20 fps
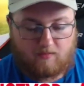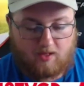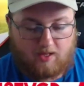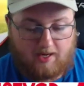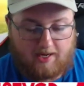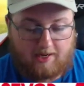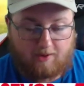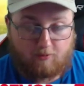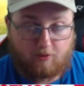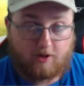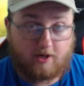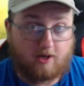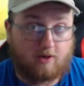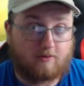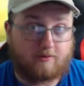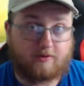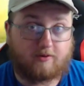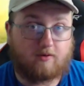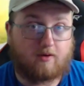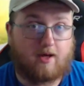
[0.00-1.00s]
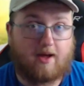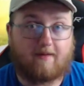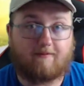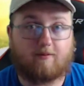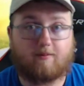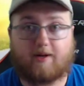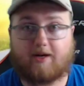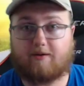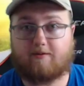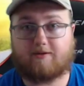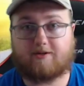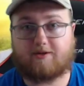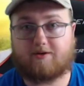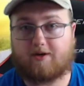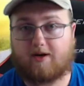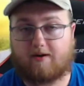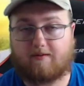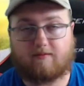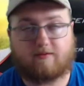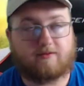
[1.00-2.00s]
I want to go, everybody wants to
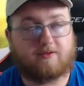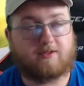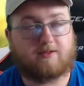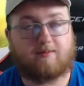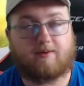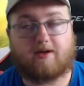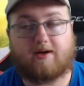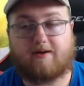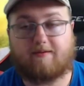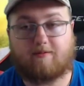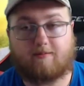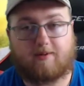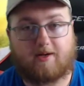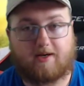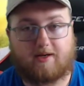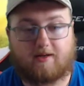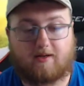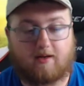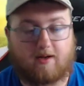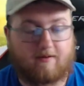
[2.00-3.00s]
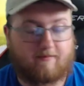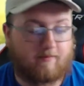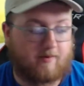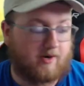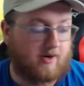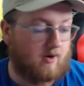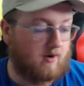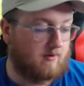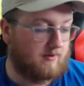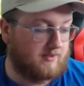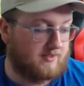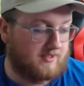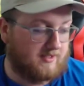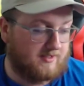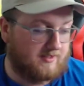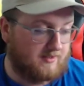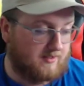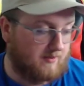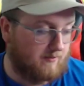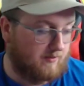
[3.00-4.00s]
travel. Just about everybody always
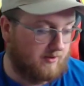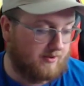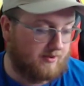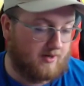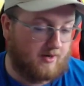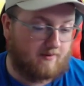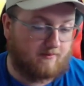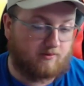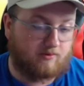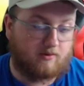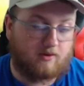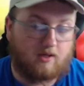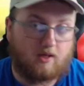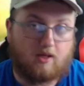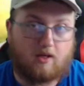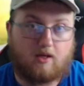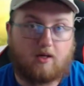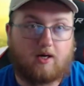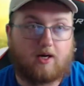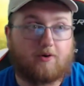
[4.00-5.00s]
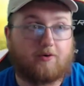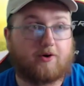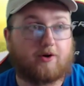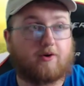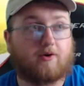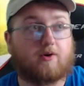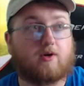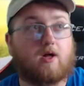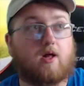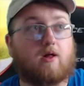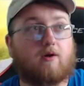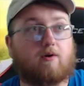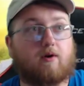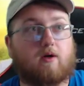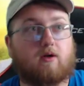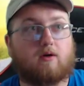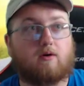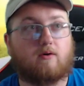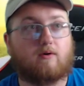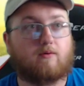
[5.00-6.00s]
says they want to travel. I want to go to
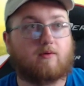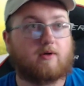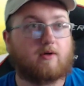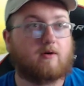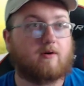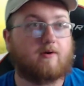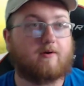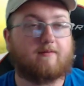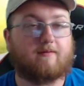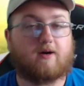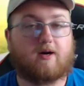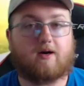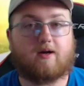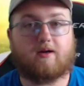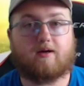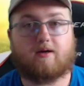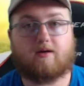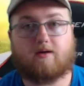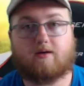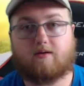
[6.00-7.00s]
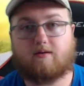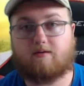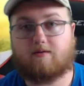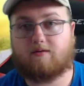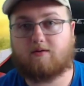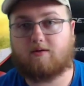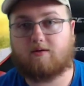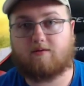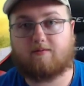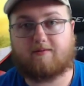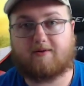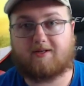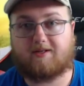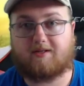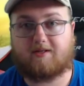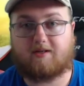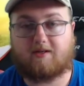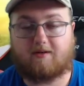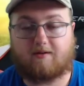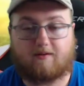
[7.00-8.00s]
Colorado, I want to go to Nevada,
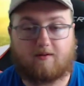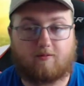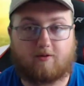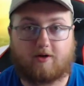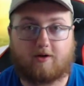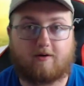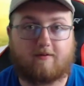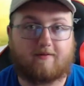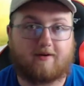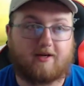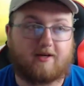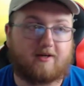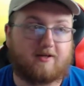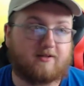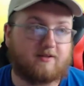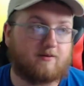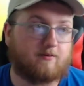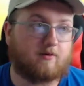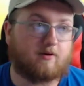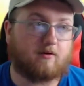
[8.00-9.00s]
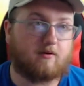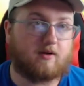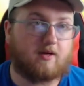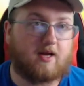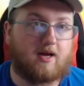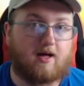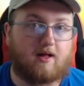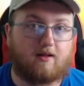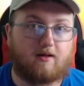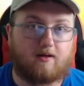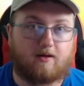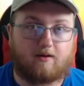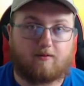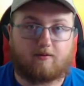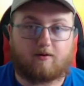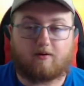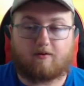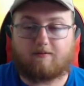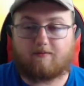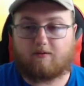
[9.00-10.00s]
Vegas. I want to go to Vegas, I want to go to Cali, I want
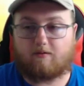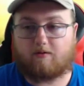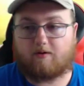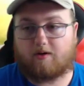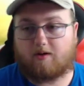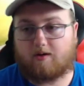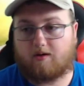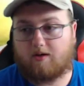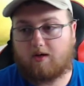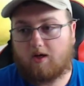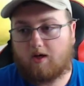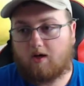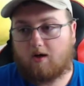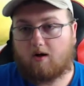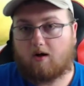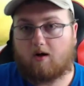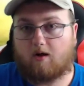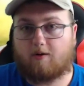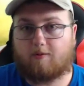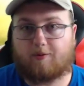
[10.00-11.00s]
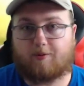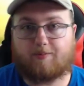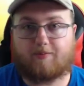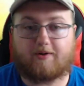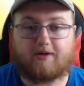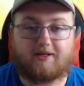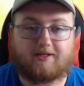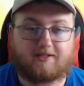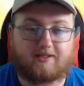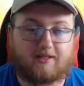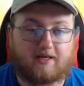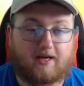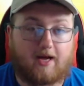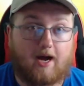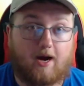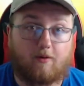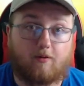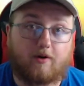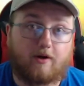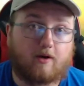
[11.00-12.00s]
to go to Florida, all over the place. Like,
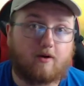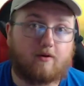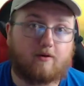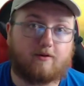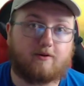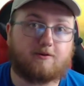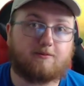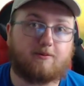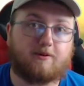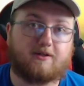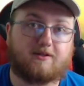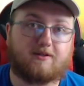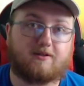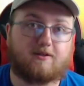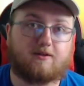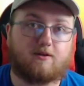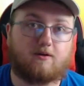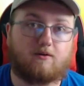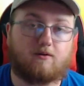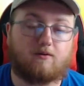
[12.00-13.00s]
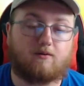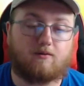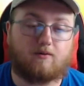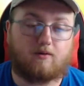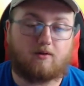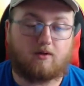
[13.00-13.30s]
I want to go to those places too,